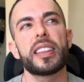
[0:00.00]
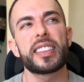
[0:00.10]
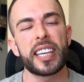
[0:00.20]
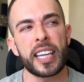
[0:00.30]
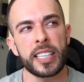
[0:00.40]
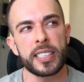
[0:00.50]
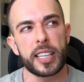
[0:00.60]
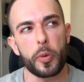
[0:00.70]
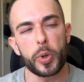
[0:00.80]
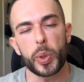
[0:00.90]
things
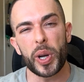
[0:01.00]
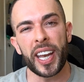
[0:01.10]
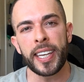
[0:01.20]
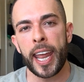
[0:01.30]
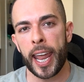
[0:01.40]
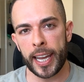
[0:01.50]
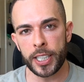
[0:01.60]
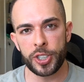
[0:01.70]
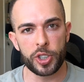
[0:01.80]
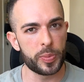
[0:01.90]
that will
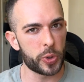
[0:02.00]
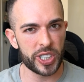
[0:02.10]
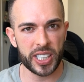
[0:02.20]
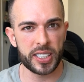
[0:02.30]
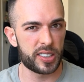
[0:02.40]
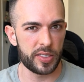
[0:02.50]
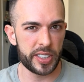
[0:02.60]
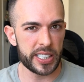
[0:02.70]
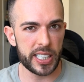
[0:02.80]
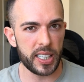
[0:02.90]
enhance your
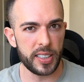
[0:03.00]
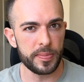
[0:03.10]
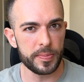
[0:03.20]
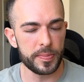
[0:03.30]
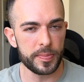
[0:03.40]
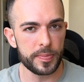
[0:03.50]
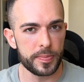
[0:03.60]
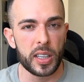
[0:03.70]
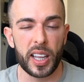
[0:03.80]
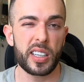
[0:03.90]
productivity.
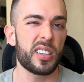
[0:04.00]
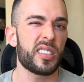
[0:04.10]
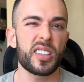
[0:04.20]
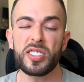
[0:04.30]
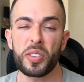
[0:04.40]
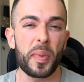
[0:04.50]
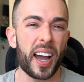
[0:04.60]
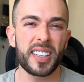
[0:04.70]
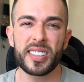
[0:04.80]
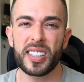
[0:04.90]
Like
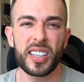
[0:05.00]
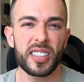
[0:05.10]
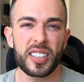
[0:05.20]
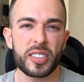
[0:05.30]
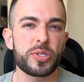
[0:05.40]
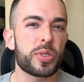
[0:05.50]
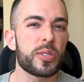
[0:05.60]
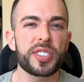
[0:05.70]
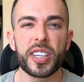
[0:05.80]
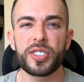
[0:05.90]
customizing the control
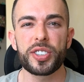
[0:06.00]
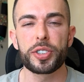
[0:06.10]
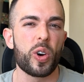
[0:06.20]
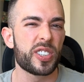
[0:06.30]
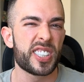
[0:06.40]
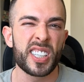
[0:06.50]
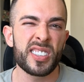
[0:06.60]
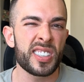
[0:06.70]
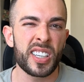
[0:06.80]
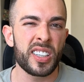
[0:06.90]
center or
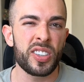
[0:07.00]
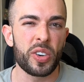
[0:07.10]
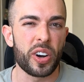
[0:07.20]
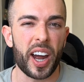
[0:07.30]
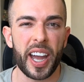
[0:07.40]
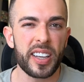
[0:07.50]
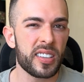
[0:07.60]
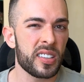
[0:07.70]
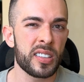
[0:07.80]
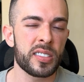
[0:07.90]
tinting your
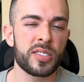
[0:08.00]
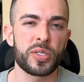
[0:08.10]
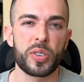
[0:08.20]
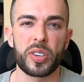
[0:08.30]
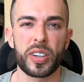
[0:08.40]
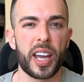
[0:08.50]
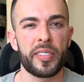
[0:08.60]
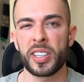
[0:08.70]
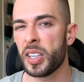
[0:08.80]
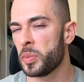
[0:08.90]
icons or
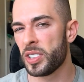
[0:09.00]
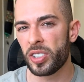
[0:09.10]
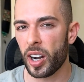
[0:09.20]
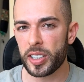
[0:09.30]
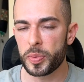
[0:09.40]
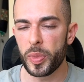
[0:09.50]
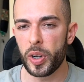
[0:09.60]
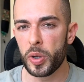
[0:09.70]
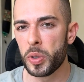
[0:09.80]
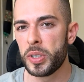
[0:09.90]
having them in dark
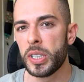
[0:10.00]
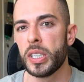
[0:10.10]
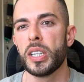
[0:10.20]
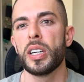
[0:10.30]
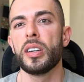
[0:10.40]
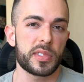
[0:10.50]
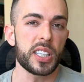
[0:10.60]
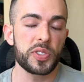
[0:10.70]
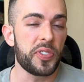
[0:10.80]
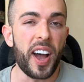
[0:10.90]
mode.
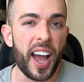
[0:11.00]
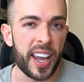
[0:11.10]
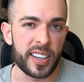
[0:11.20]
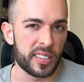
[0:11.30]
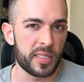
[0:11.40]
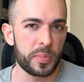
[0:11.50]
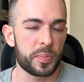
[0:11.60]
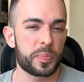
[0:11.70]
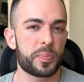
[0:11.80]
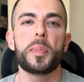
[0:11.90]
That's fine.
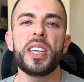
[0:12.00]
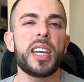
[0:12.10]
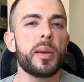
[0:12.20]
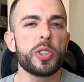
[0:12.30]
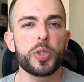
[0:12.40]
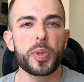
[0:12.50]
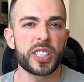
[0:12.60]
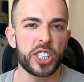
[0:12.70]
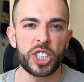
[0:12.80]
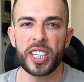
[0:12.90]
Being able to
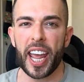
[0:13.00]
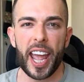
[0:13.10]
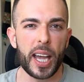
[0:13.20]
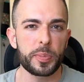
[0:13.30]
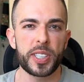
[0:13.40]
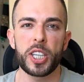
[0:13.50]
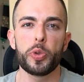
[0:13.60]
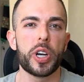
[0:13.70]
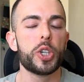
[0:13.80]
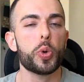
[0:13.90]
position apps
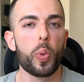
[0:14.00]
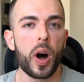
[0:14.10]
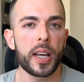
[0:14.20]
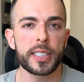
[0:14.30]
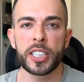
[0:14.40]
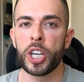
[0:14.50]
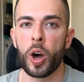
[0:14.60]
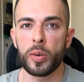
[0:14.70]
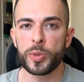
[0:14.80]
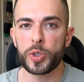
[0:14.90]
anywhere you want in the
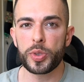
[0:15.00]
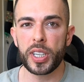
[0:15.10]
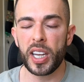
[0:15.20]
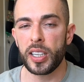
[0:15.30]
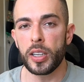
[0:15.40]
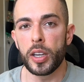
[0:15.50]
home screen,